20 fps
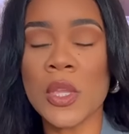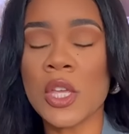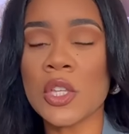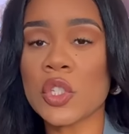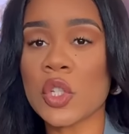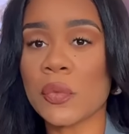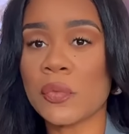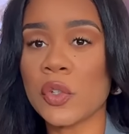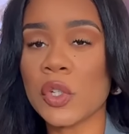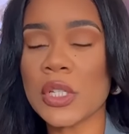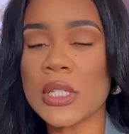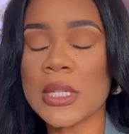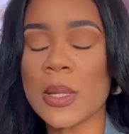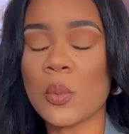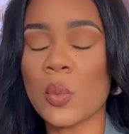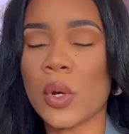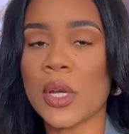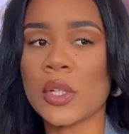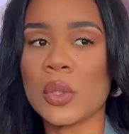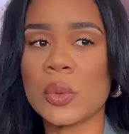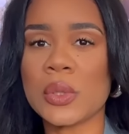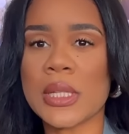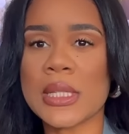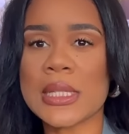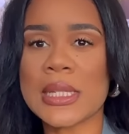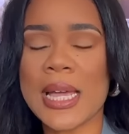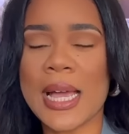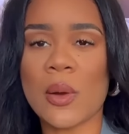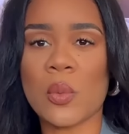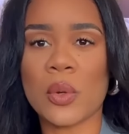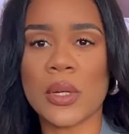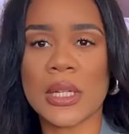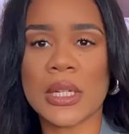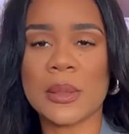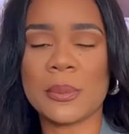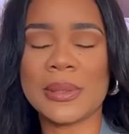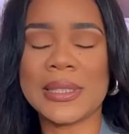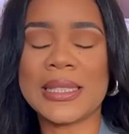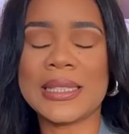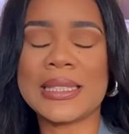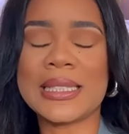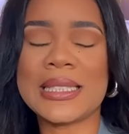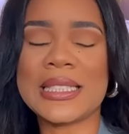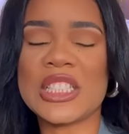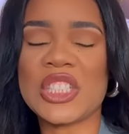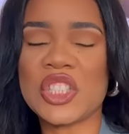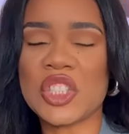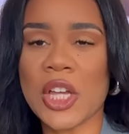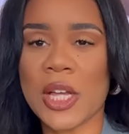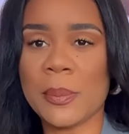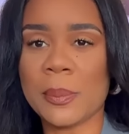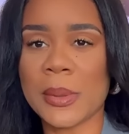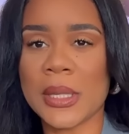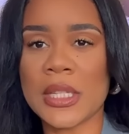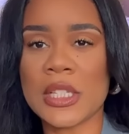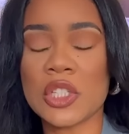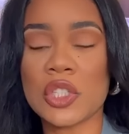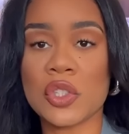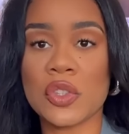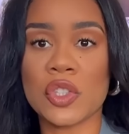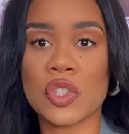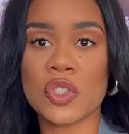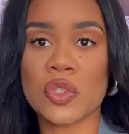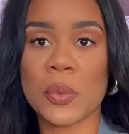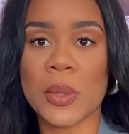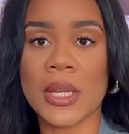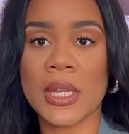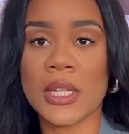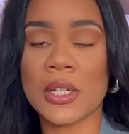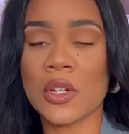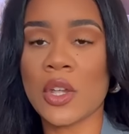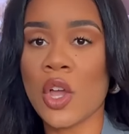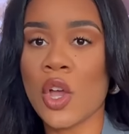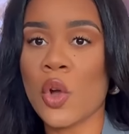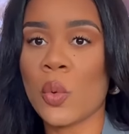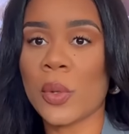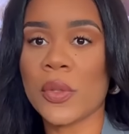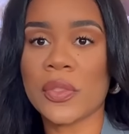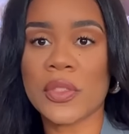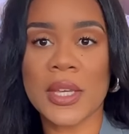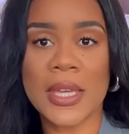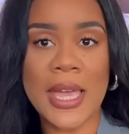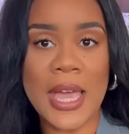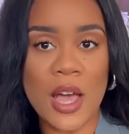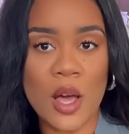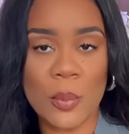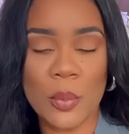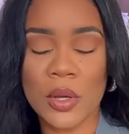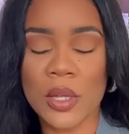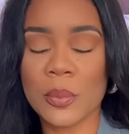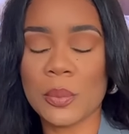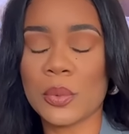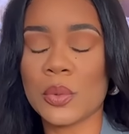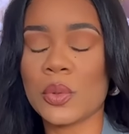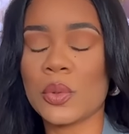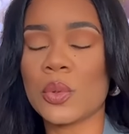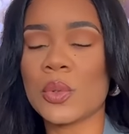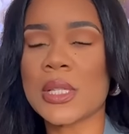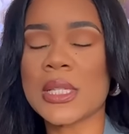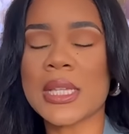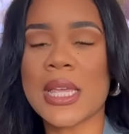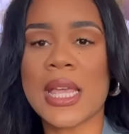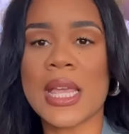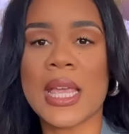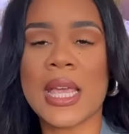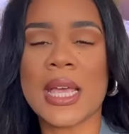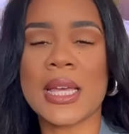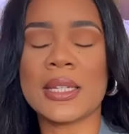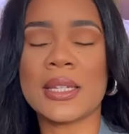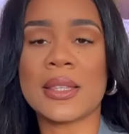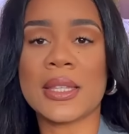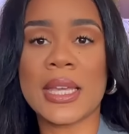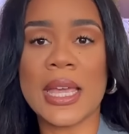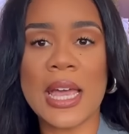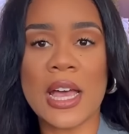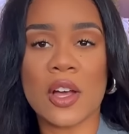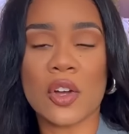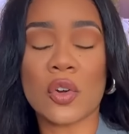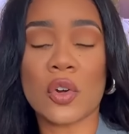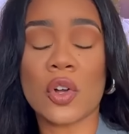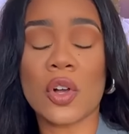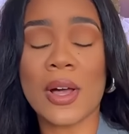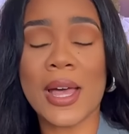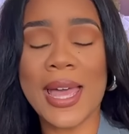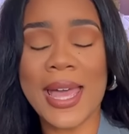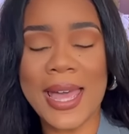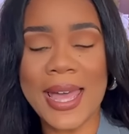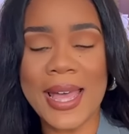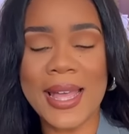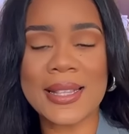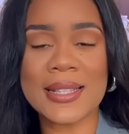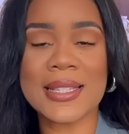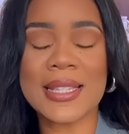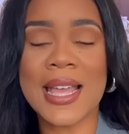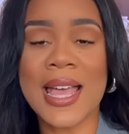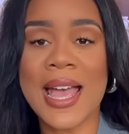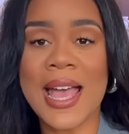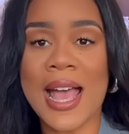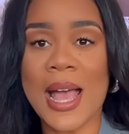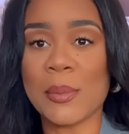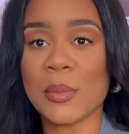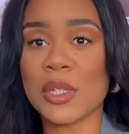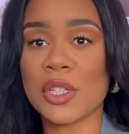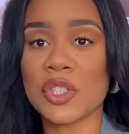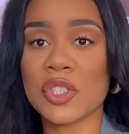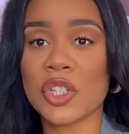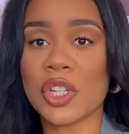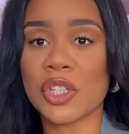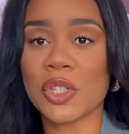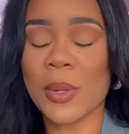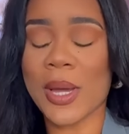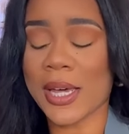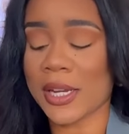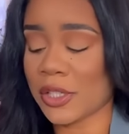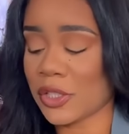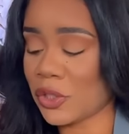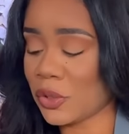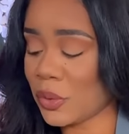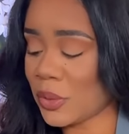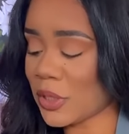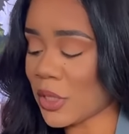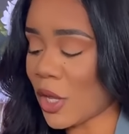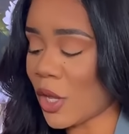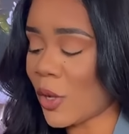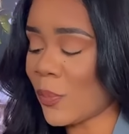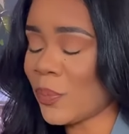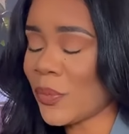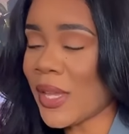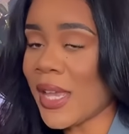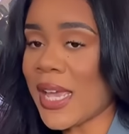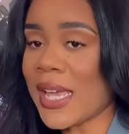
So if you're someone who does not wanna completely jump into the trend with the cowboy boots and the cowgirl hats, I'm gonna show you how to do so.